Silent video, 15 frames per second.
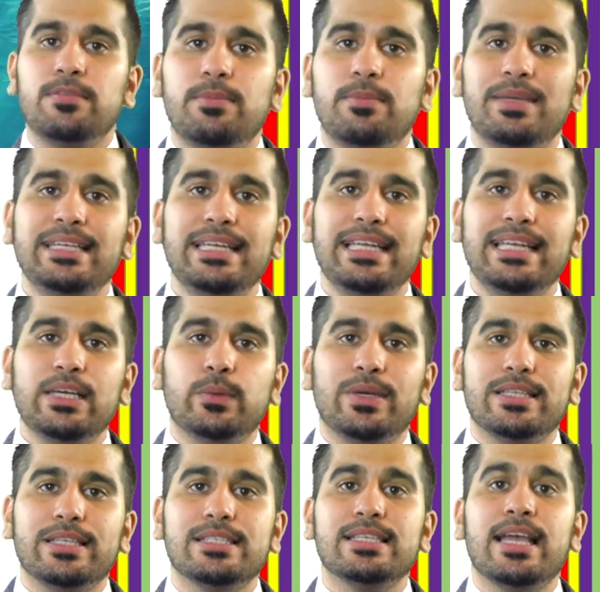many
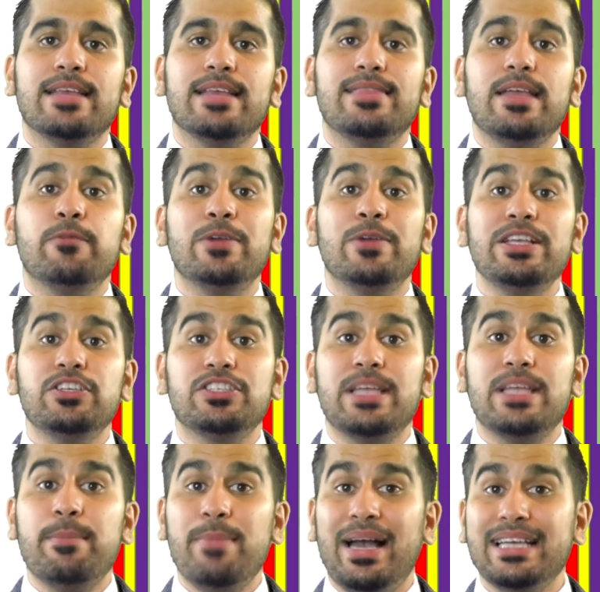liquids, they reach
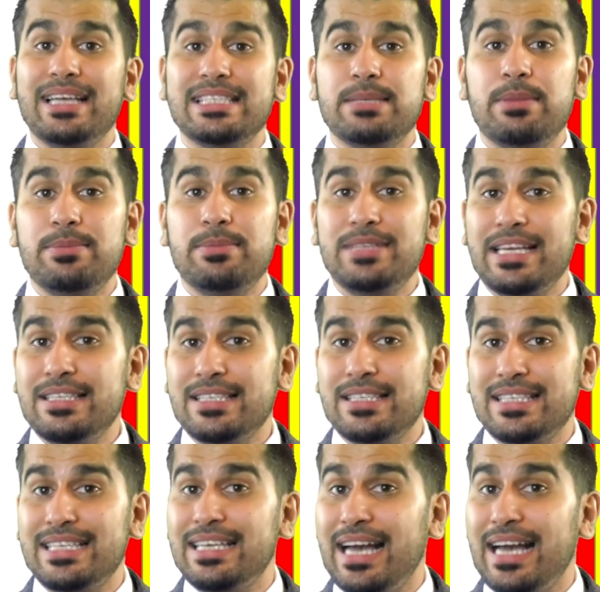their maximum
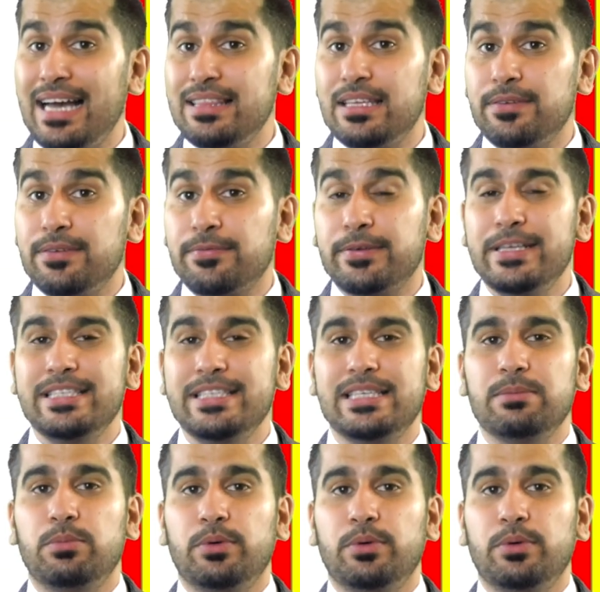density at their freezing